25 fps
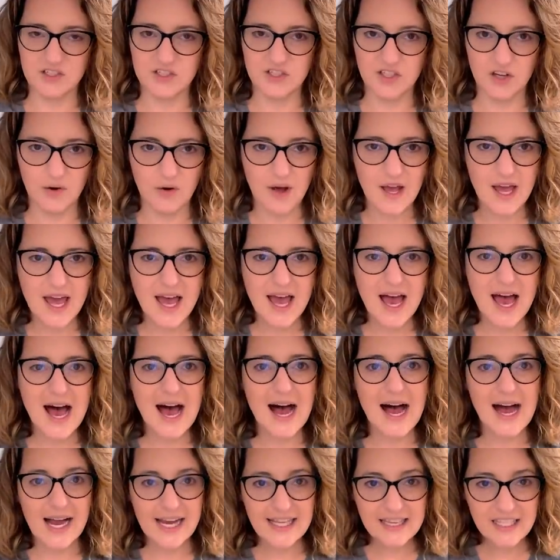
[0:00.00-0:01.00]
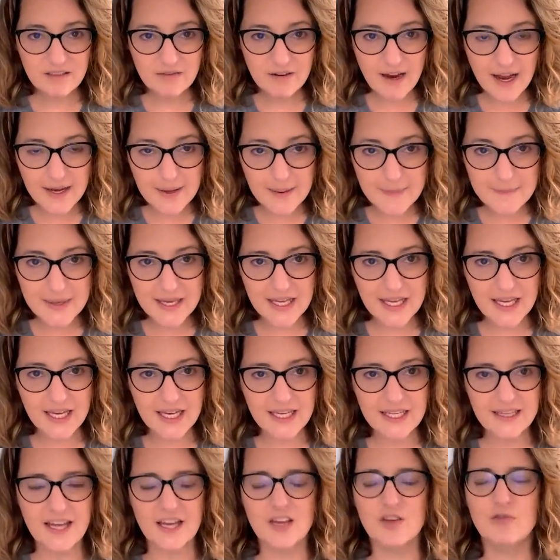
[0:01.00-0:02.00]
So highly
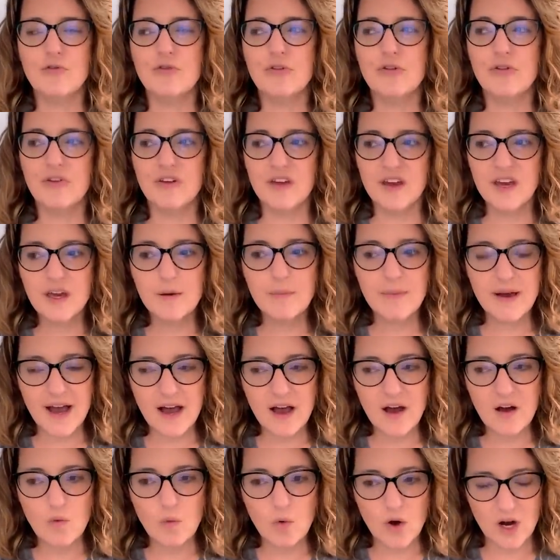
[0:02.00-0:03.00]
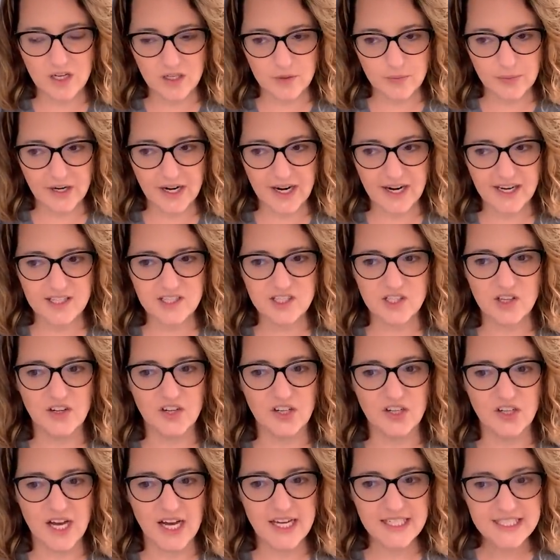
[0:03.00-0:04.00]
recommend that you think about water breaks so
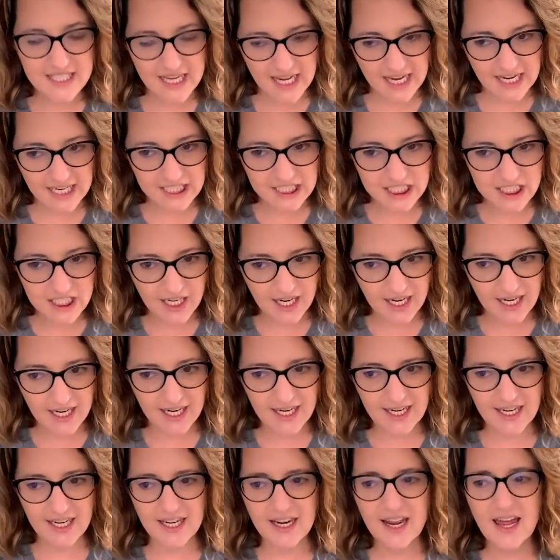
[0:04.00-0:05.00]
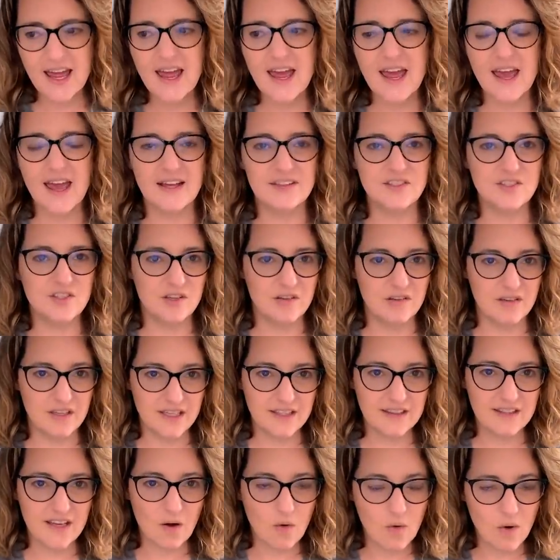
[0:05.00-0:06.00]
you're not dehydrated, and so you can
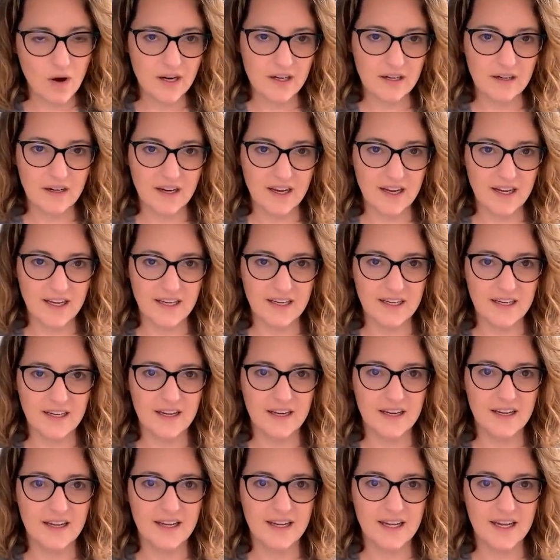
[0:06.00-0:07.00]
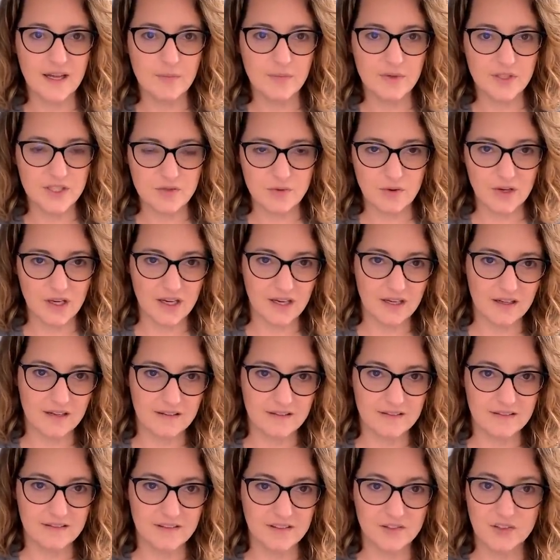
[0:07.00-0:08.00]
get that water in
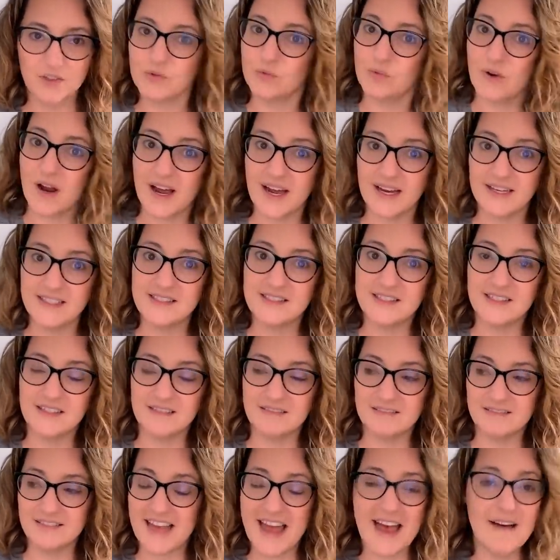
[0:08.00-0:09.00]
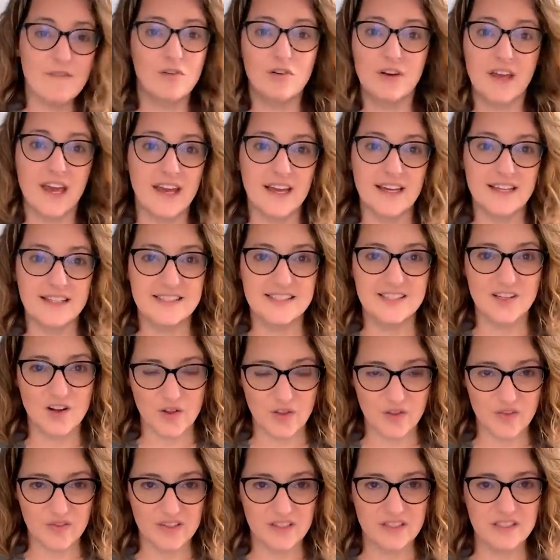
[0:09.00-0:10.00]
between rides and cavalcades and
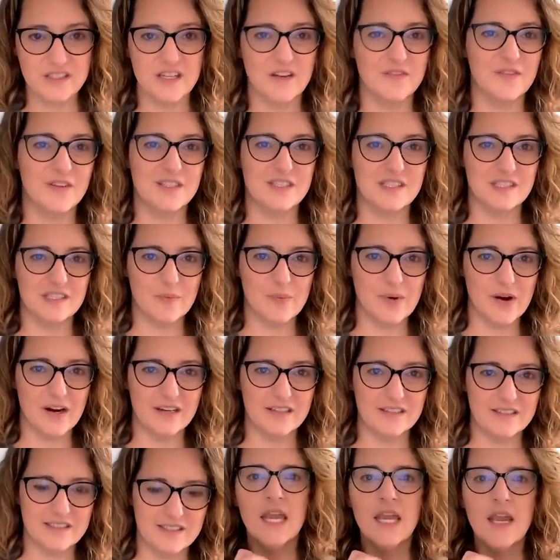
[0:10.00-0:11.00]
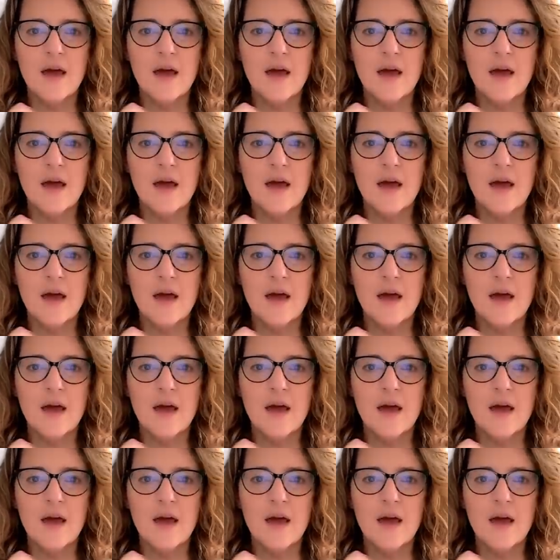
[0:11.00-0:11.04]
all the fun stuff that's in the parks.